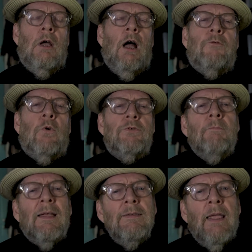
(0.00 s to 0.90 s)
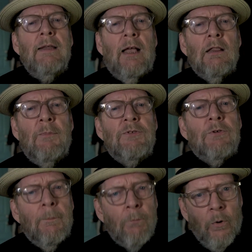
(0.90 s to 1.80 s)
Of course, mundane elements
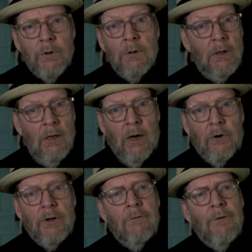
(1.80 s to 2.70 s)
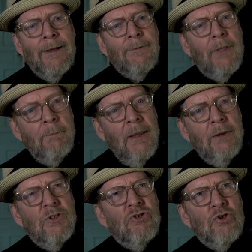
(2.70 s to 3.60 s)
are important to any narrative. They
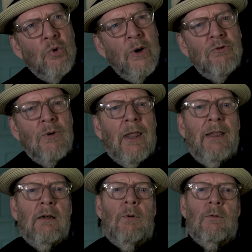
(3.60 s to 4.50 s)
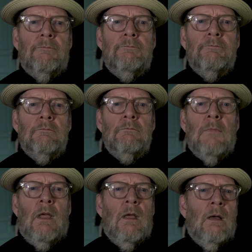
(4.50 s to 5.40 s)
make the stories relatable.
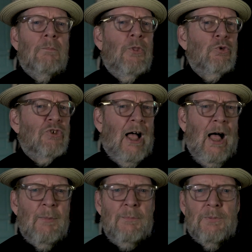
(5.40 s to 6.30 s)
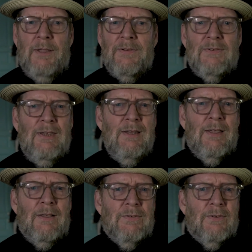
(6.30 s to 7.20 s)
But those commonplace
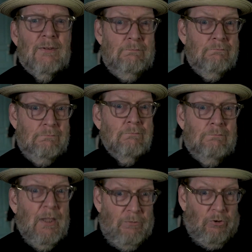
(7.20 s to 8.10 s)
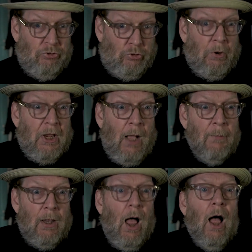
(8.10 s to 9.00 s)
details that make the story come
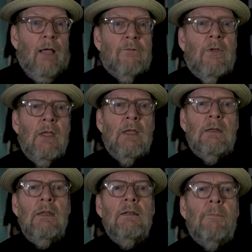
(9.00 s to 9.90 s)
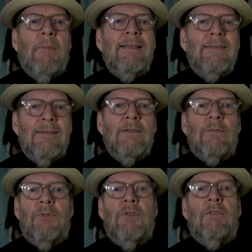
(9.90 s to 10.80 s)
alive need to make
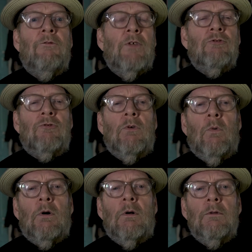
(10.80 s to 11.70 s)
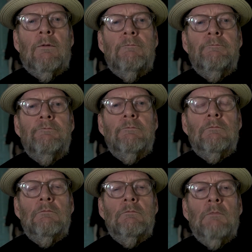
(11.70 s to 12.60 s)
sense within the fictional world.
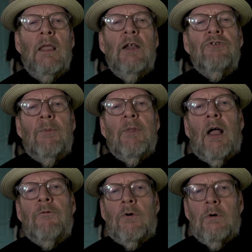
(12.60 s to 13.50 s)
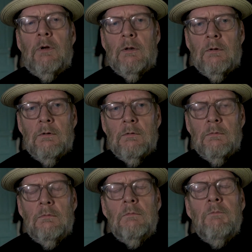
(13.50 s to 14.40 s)
Here's something I've heard in
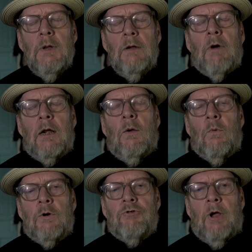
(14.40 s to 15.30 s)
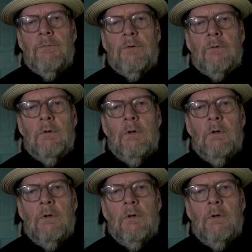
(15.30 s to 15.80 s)
many writing workshops.